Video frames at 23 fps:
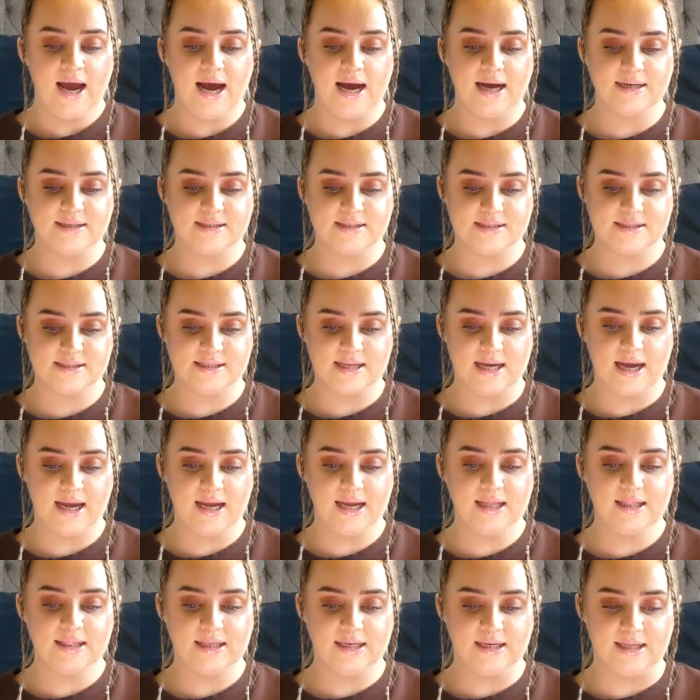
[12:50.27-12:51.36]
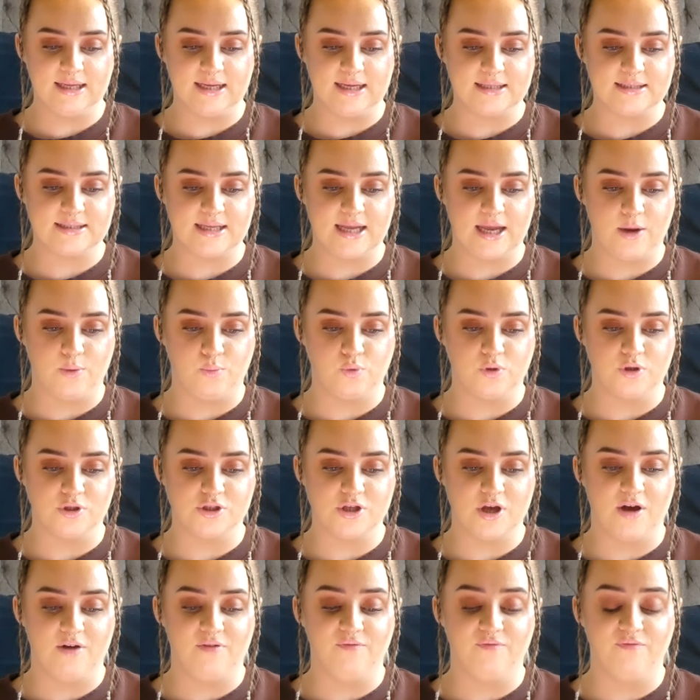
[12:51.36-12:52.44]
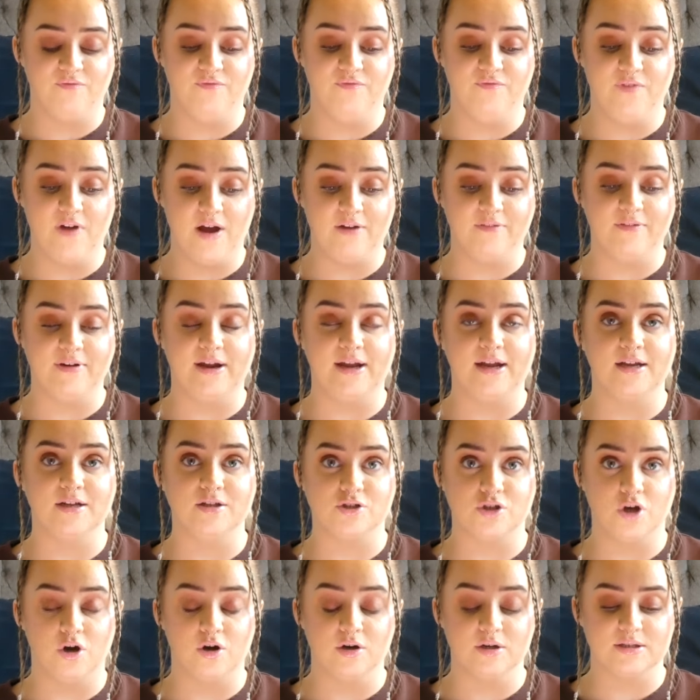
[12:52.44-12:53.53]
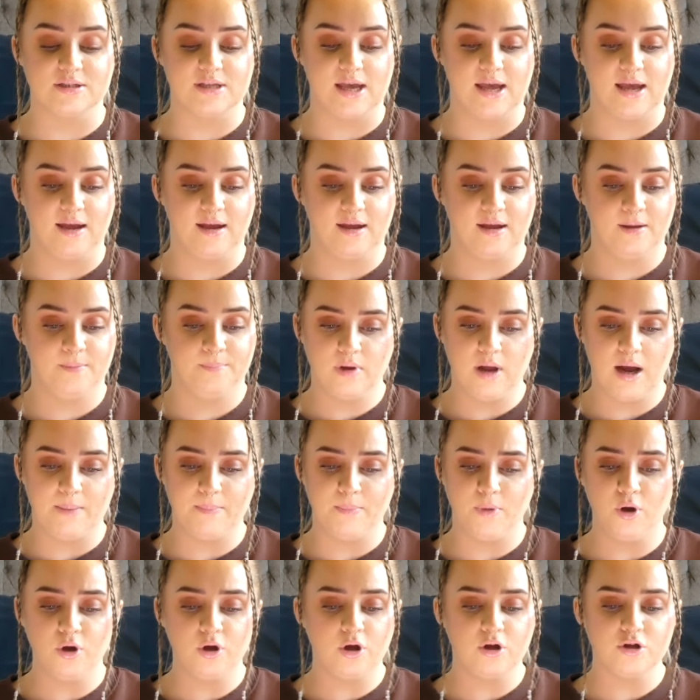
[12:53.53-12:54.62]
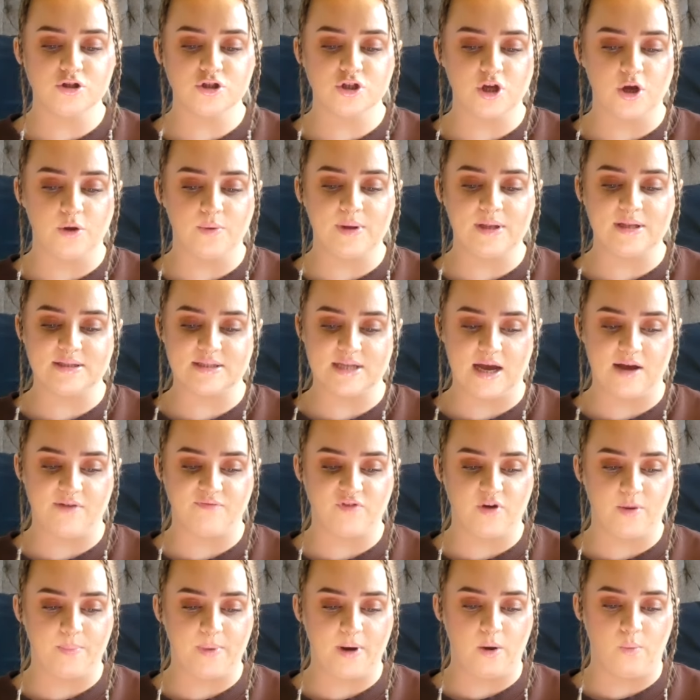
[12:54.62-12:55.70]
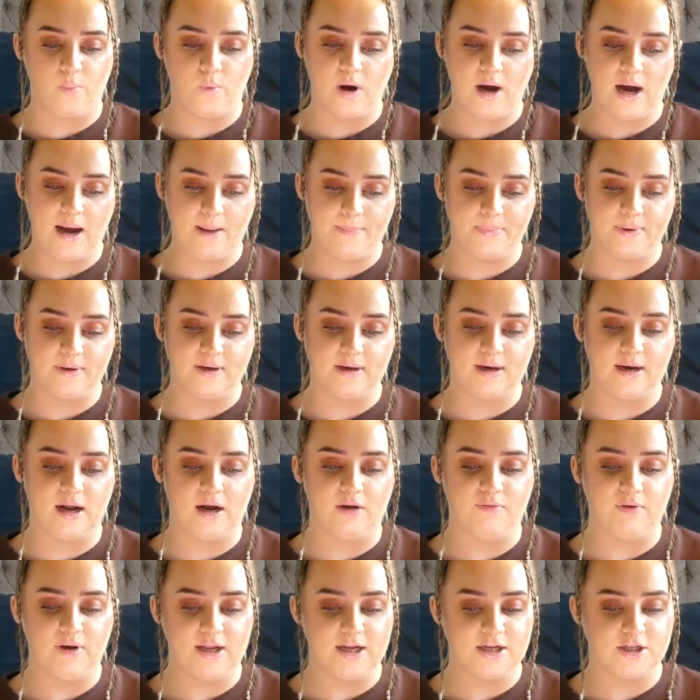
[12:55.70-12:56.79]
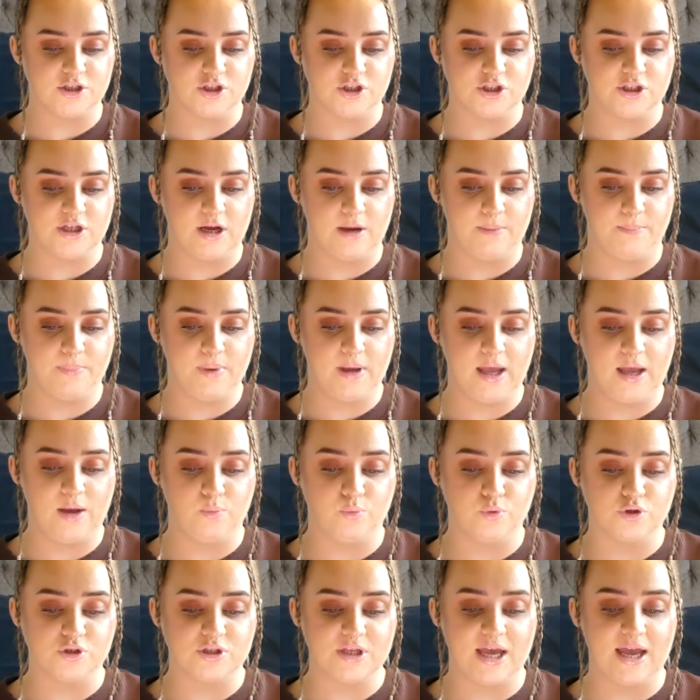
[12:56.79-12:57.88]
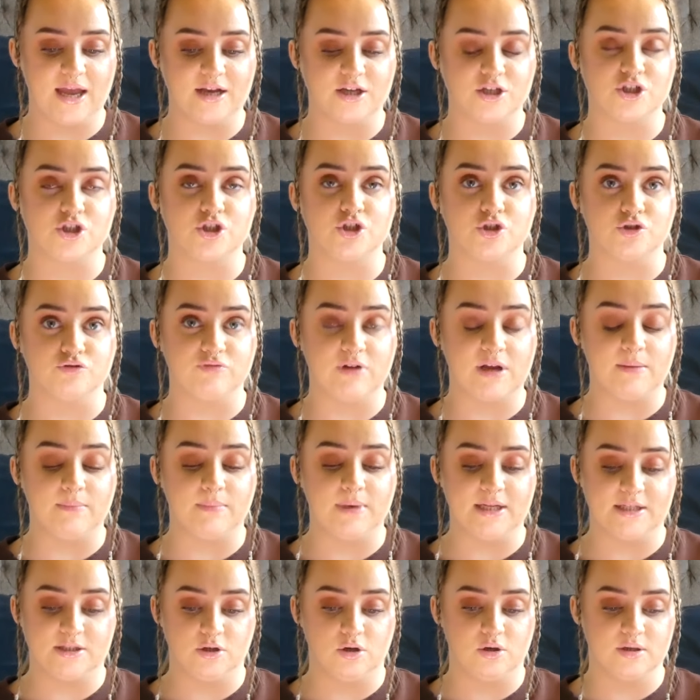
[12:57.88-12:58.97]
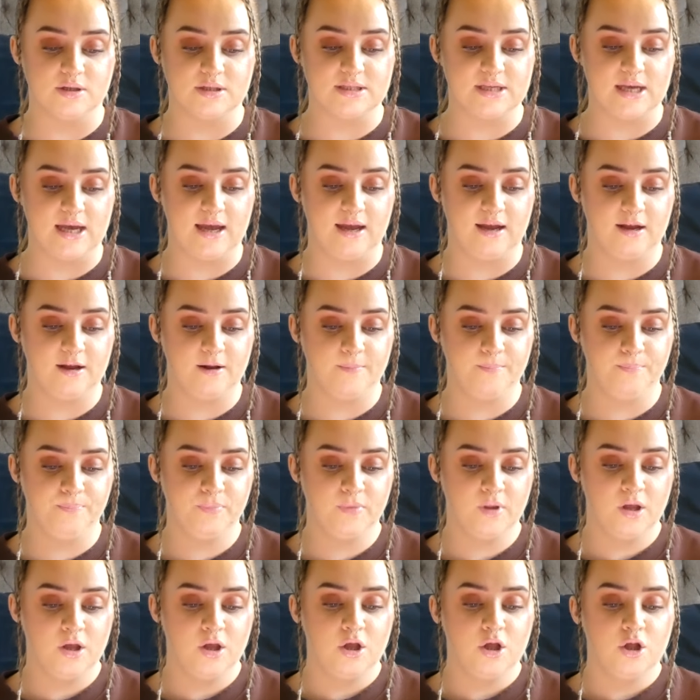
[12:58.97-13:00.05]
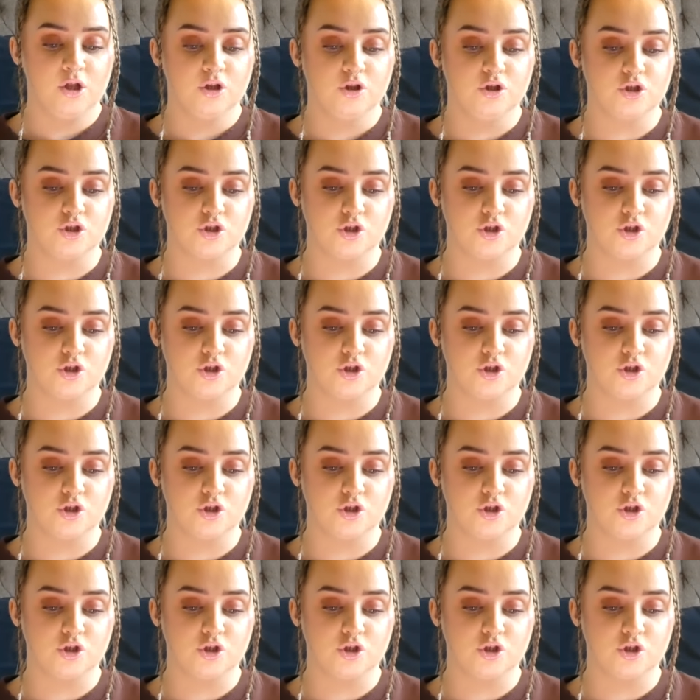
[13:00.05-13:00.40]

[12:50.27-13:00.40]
And to say the least, it was very toxic. I'm not going to go in depth about what happened in our relationship, but it was extremely toxic. The